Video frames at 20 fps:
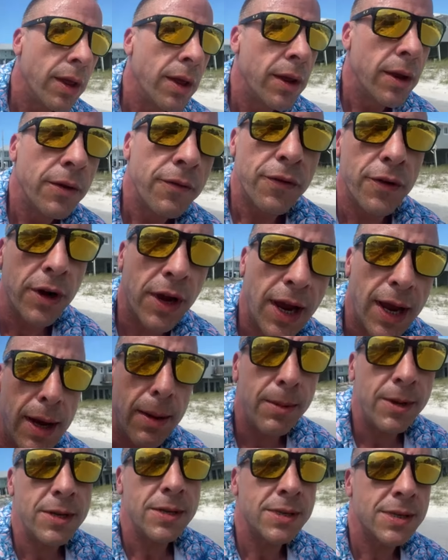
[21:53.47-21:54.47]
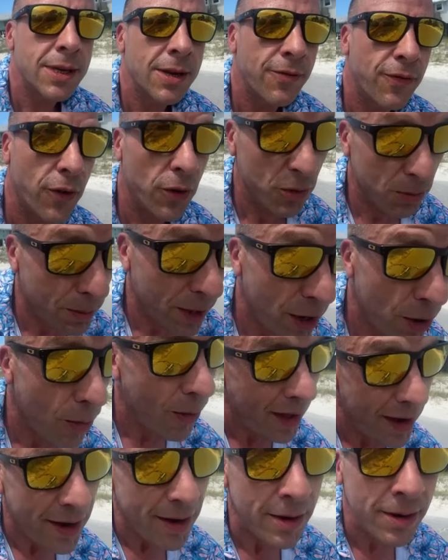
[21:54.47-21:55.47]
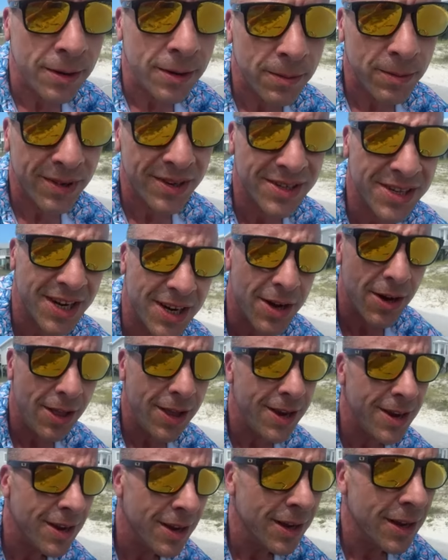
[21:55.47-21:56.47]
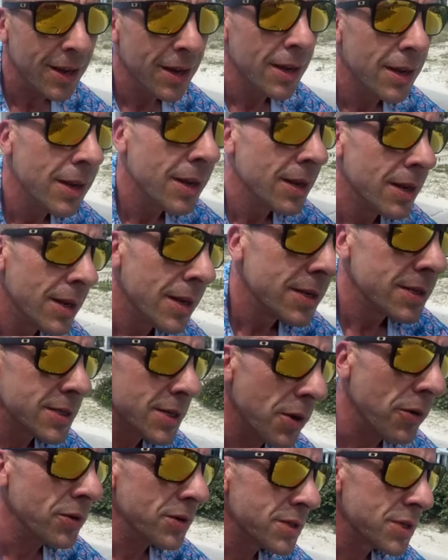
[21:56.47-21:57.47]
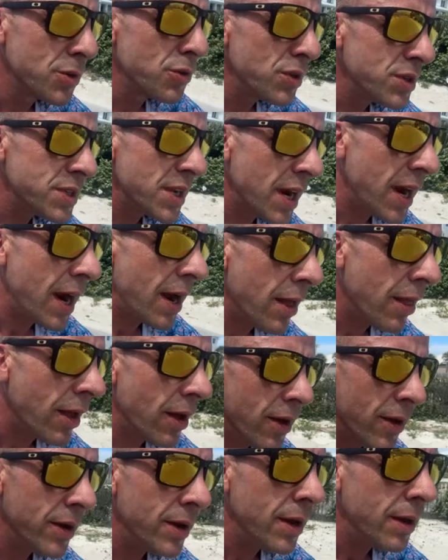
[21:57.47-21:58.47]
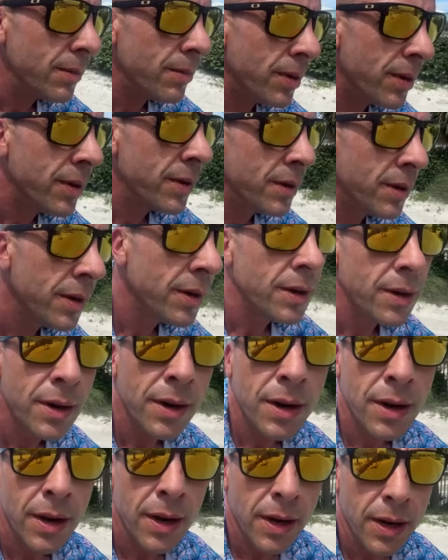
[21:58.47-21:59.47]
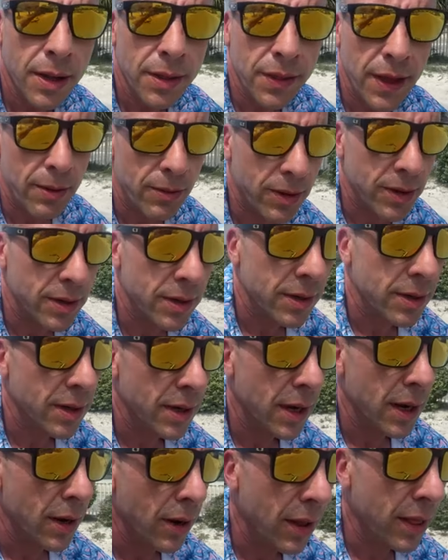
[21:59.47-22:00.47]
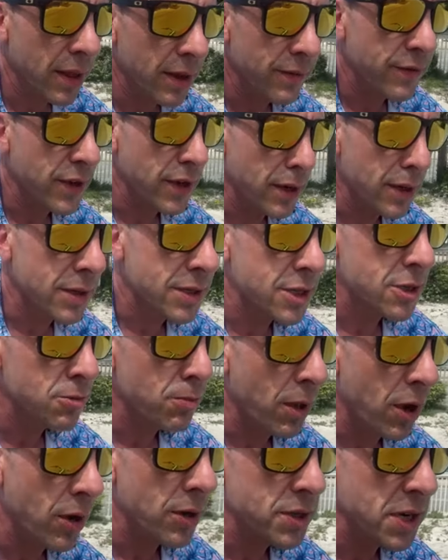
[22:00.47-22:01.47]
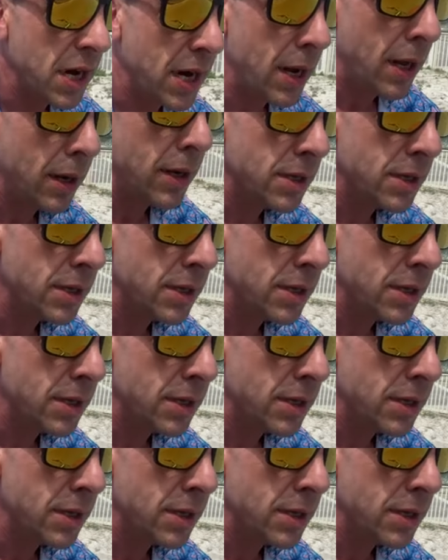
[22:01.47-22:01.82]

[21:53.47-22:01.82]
for cannabis, for marijuana particularly. So as soon as they outlaw hemp, they would, you know, I lived in a small town in